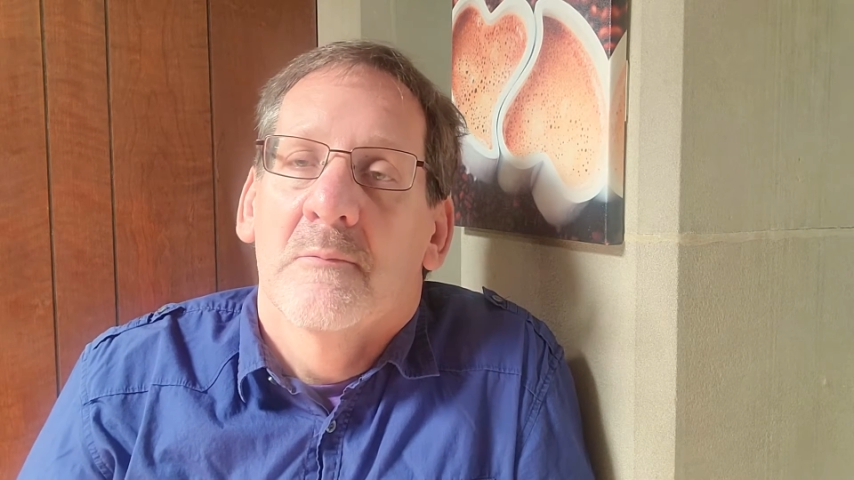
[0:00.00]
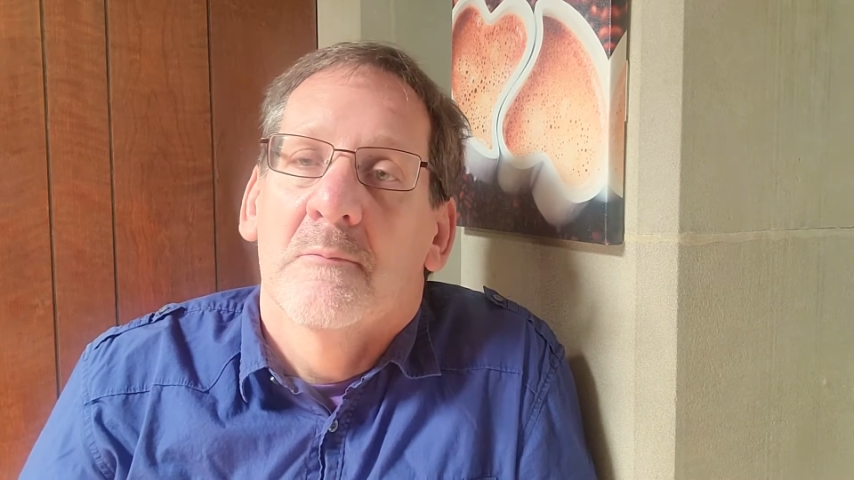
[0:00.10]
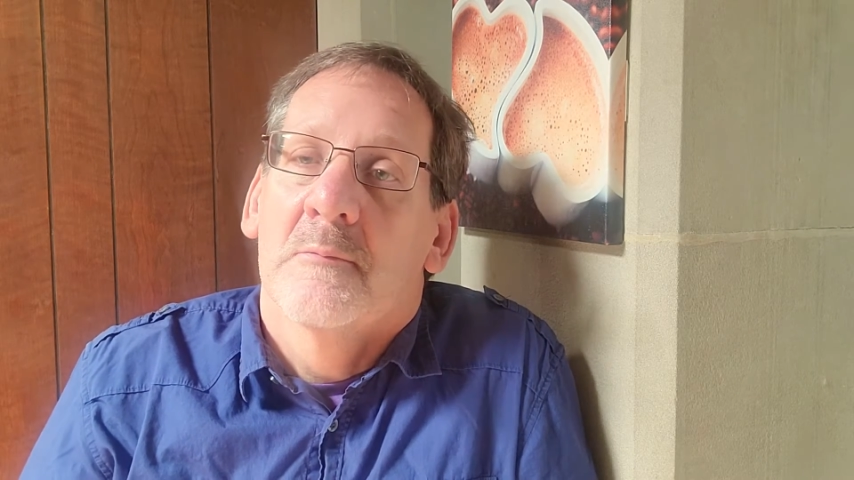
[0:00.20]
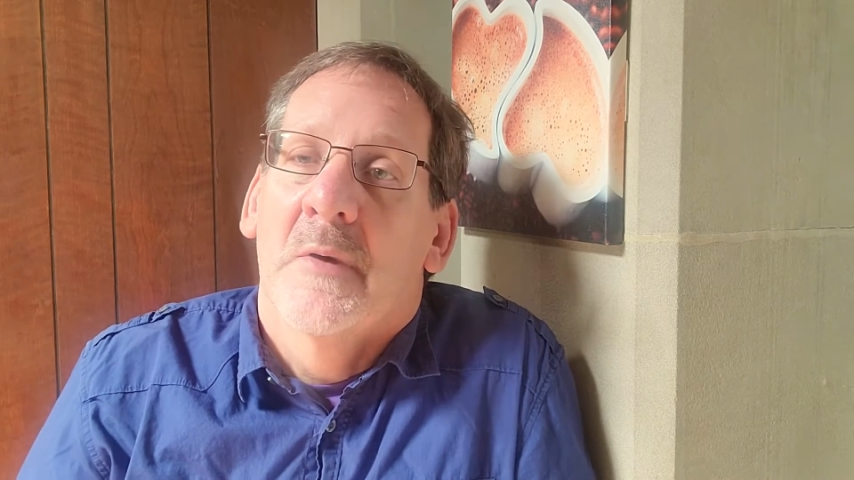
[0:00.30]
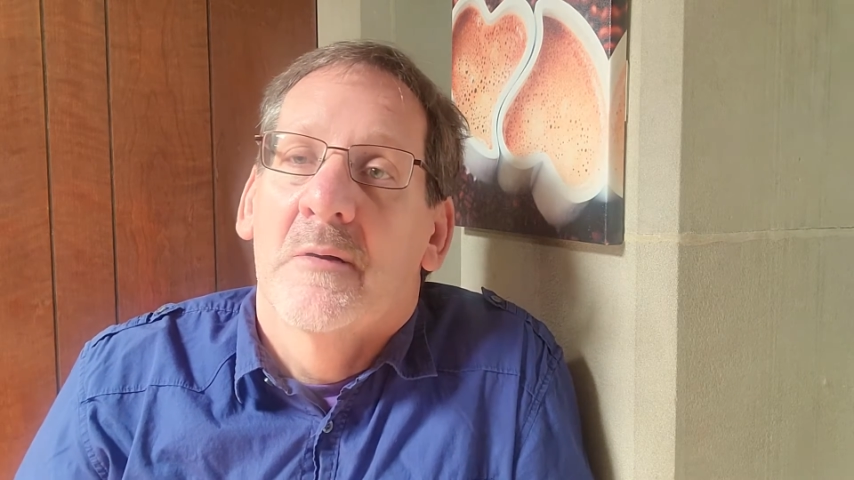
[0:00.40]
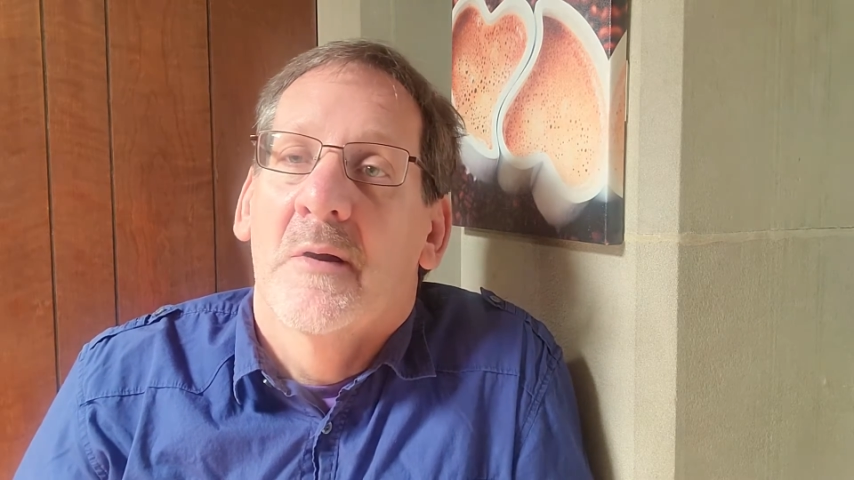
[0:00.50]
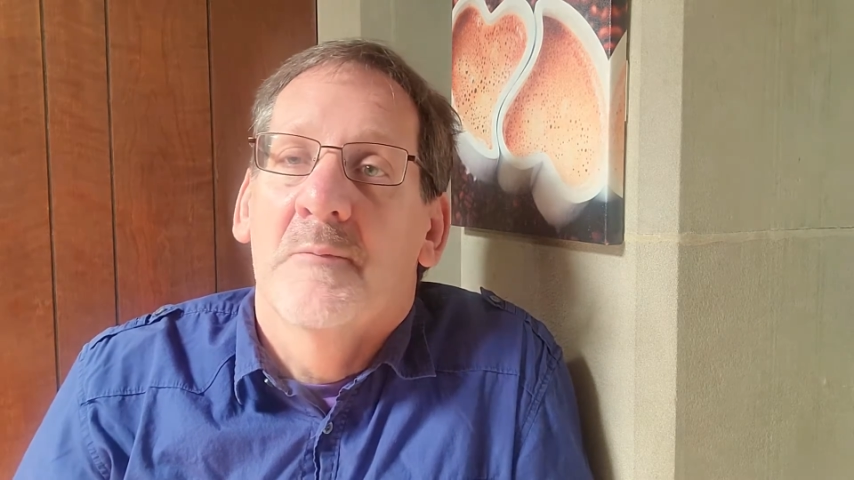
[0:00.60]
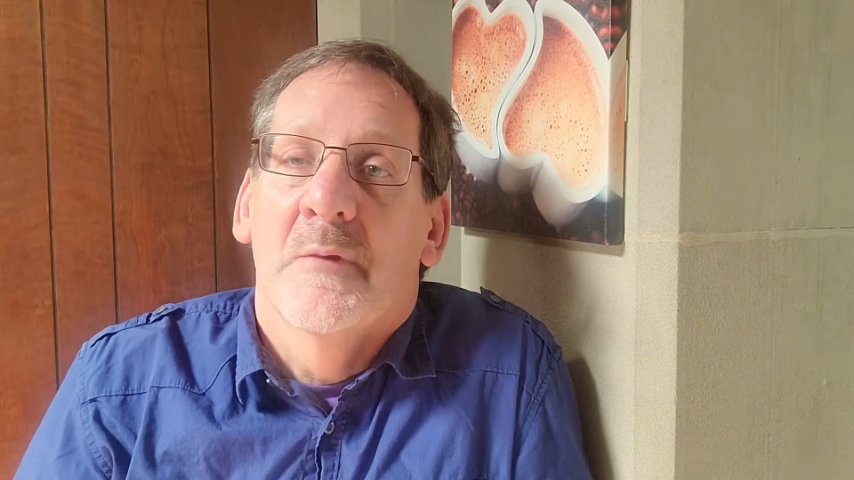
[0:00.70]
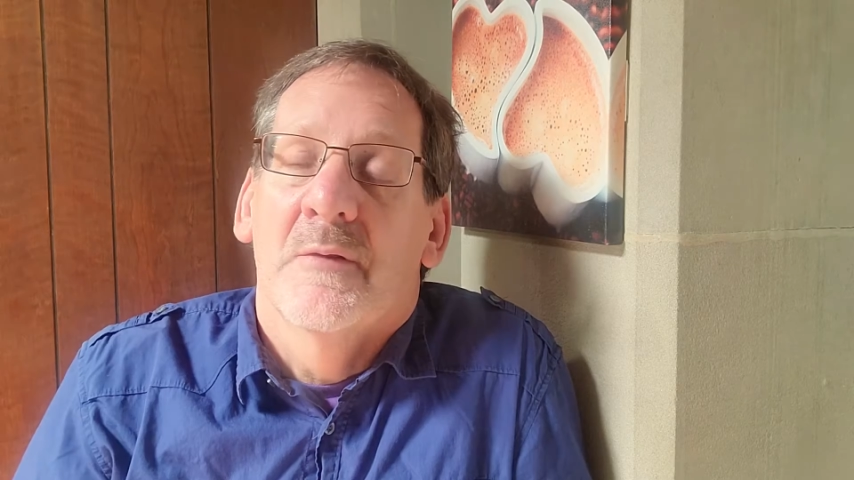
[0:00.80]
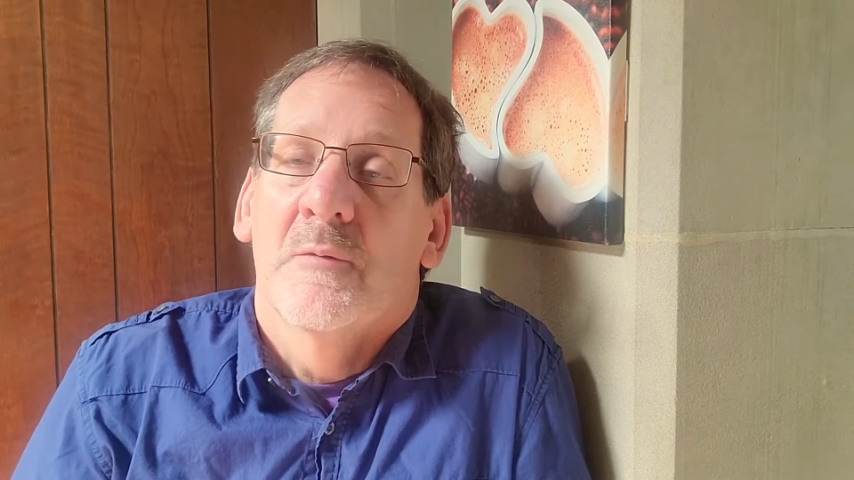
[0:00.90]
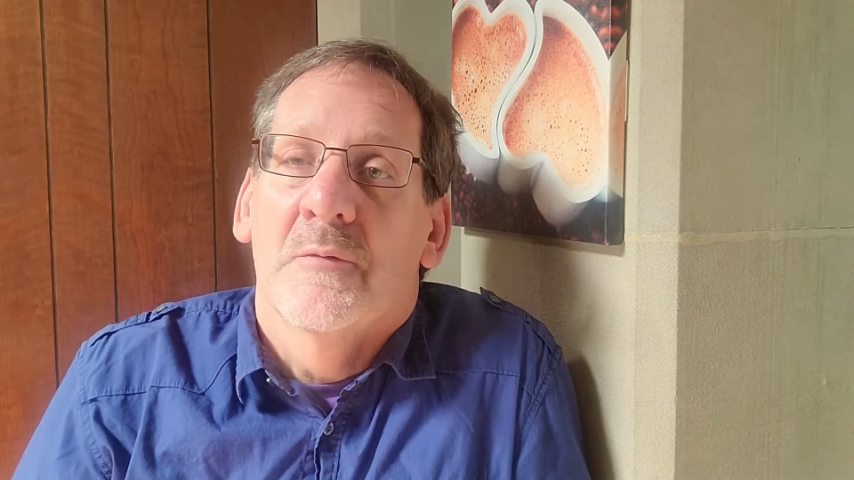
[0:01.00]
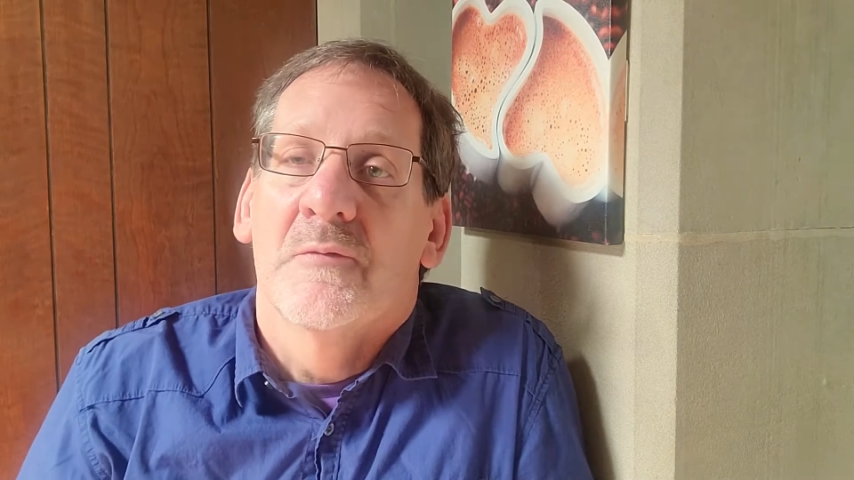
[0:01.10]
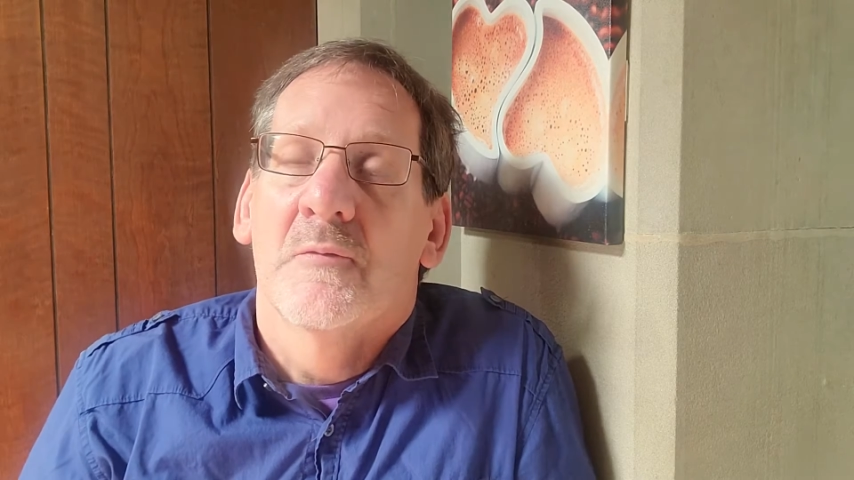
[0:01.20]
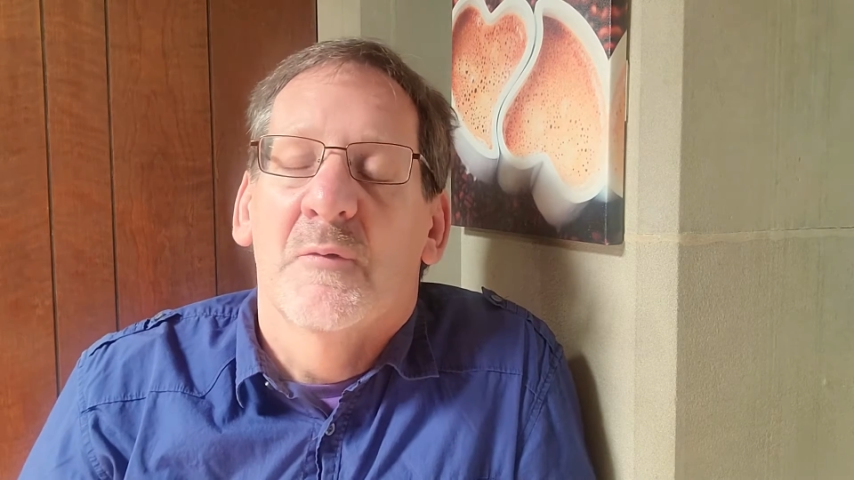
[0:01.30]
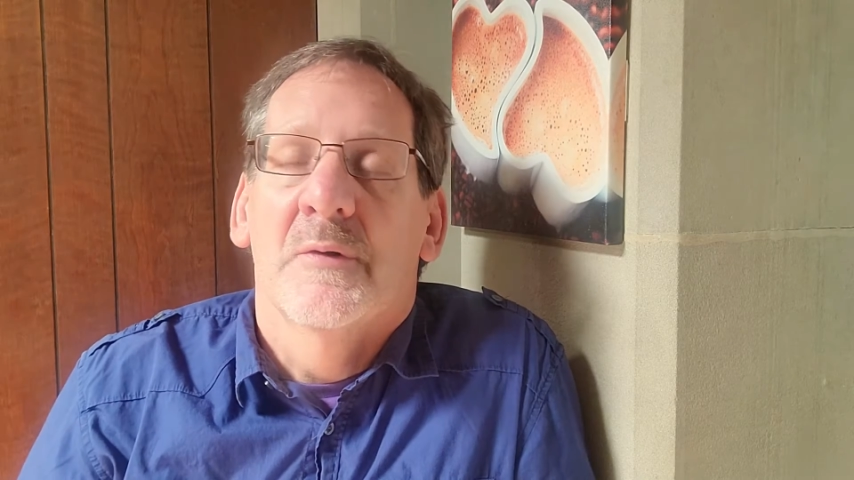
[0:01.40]
My grandmother was
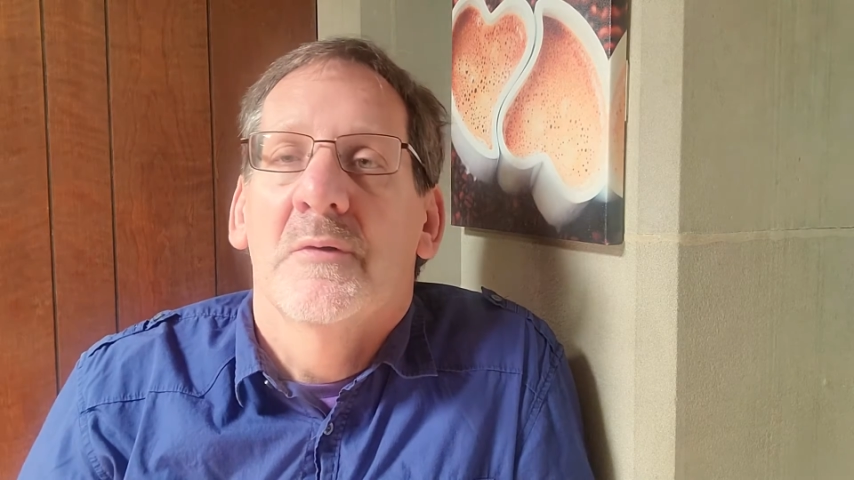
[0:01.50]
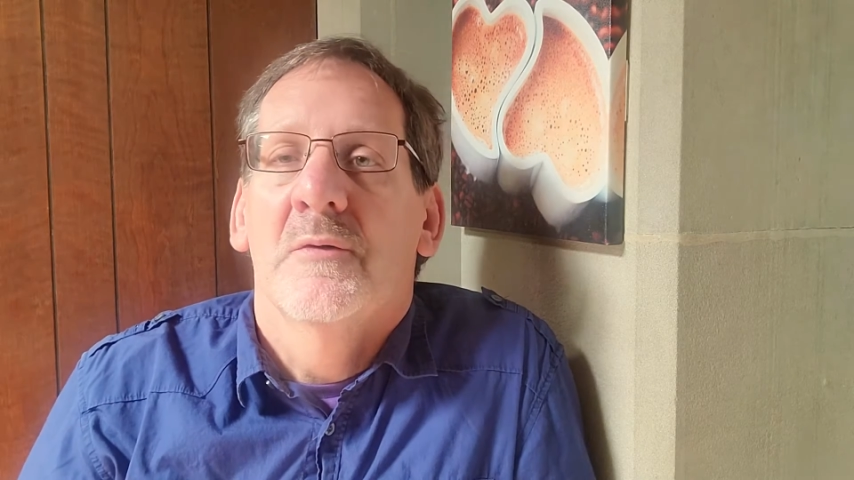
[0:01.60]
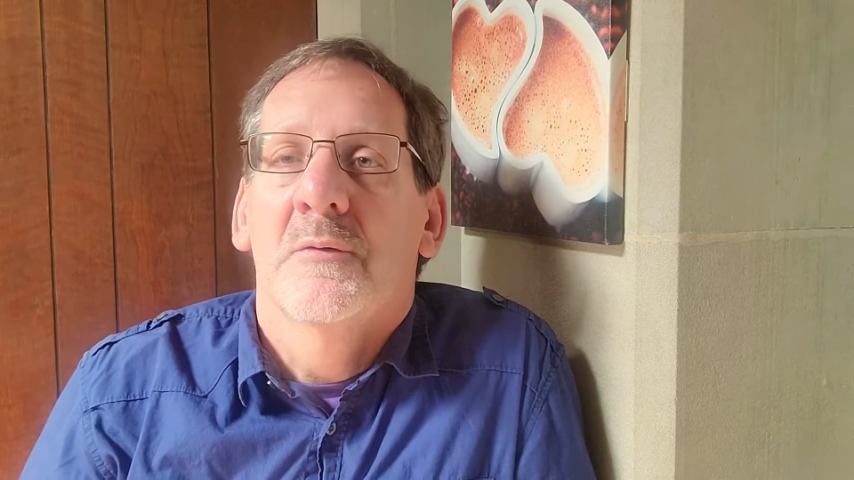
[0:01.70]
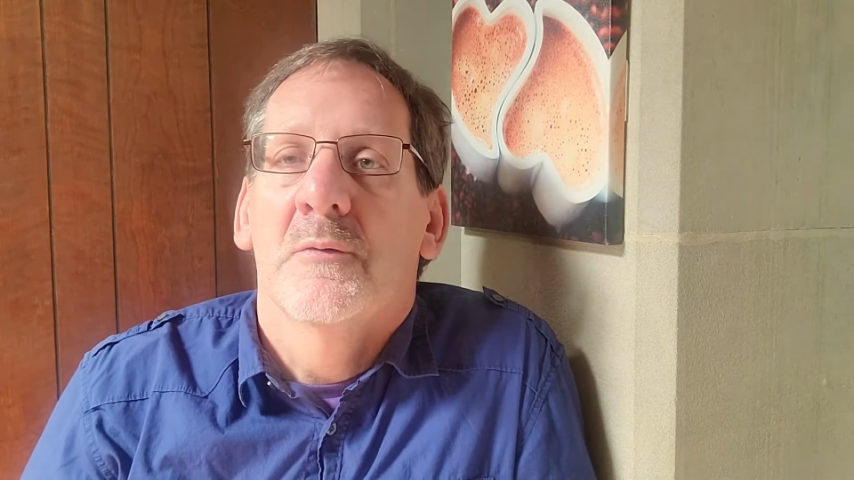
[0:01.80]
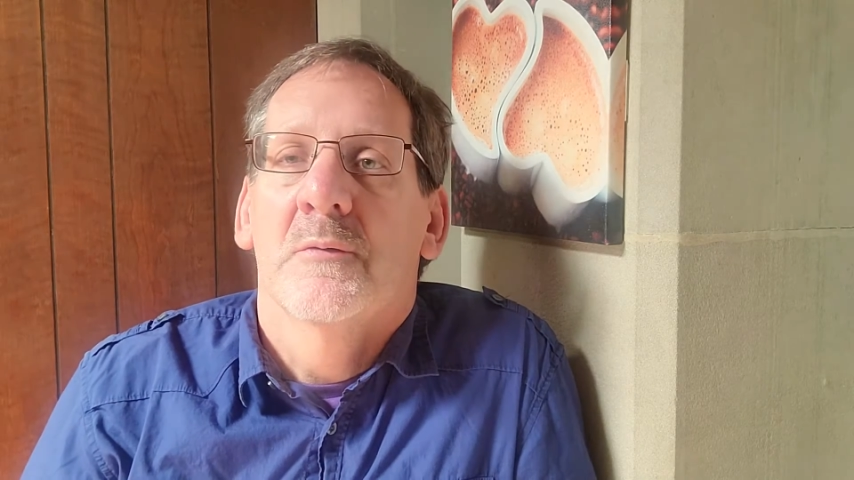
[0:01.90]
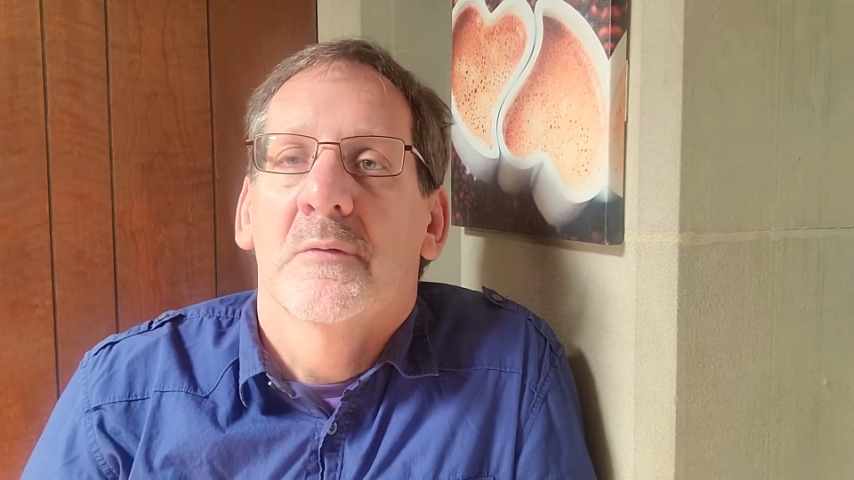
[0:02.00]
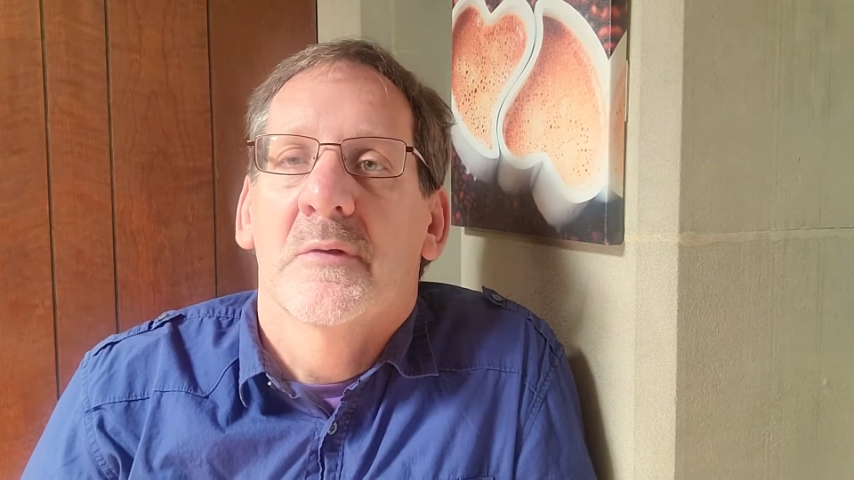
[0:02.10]
the one who